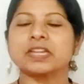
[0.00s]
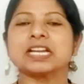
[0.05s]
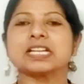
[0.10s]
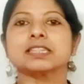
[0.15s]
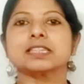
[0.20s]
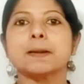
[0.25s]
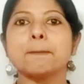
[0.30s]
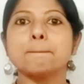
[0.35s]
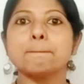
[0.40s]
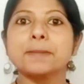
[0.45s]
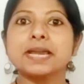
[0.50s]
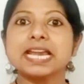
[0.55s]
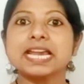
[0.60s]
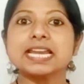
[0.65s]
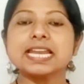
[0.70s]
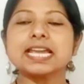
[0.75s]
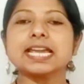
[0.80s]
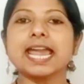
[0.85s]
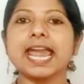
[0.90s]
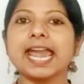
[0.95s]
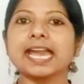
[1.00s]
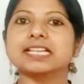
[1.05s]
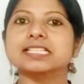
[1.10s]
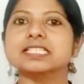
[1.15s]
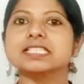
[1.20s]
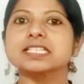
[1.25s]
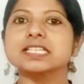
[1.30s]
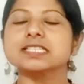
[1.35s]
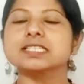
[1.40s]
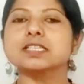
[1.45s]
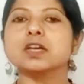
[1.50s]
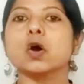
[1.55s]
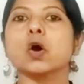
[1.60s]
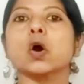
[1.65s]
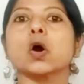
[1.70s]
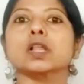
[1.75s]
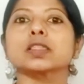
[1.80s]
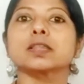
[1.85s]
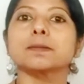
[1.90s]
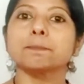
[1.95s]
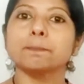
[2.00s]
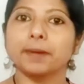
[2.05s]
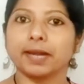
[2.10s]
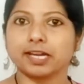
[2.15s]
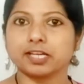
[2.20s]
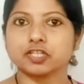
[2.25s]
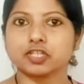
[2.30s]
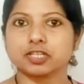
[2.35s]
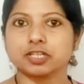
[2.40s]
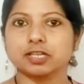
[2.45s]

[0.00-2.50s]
The meaning exists on the page.